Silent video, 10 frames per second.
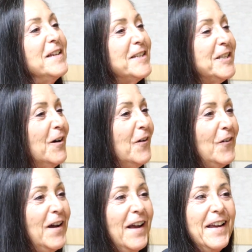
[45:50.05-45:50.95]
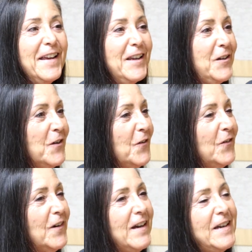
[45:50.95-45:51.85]
so, you
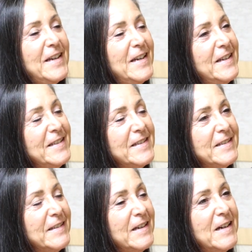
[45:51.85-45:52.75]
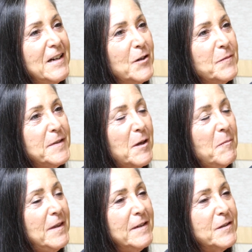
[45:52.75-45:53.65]
know, it's um,
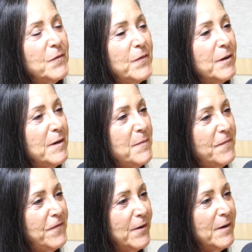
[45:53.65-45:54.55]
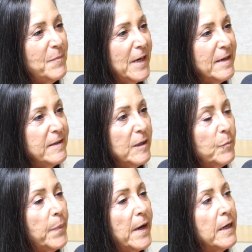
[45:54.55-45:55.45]
some things are very, very
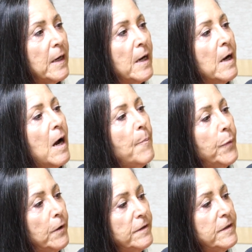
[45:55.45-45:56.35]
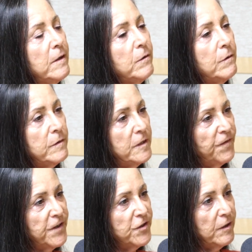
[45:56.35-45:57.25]
basic, but a person who's
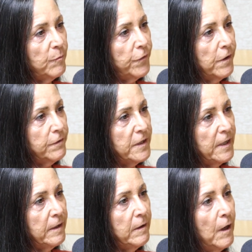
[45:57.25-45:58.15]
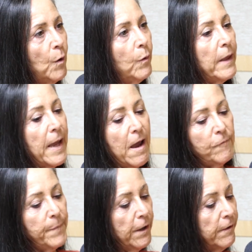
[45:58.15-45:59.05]
deficient in protein will
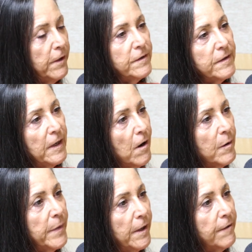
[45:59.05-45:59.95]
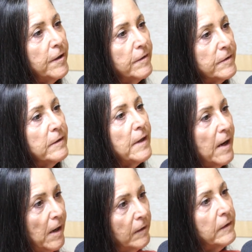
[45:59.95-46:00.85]
have barriers that aren't barriers
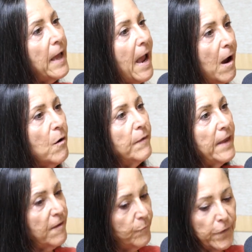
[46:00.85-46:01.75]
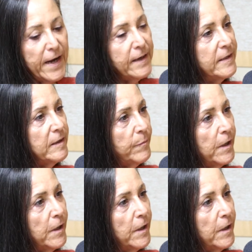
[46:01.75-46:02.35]
that allow that have breaks in the